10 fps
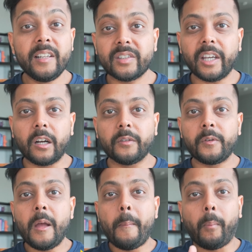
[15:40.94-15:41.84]
Instead of
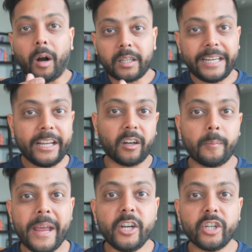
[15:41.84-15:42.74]
marketing
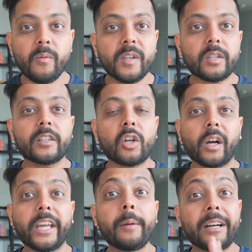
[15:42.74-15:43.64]
automation, we start
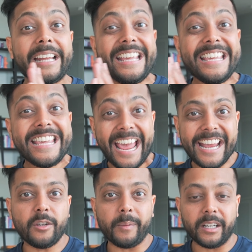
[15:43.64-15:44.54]
talking about
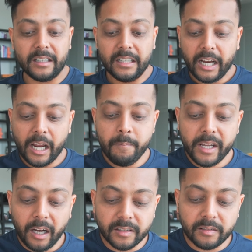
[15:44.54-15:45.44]
engagement. And
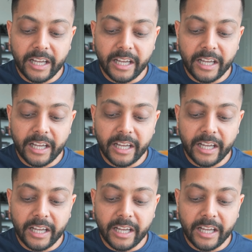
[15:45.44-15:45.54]
because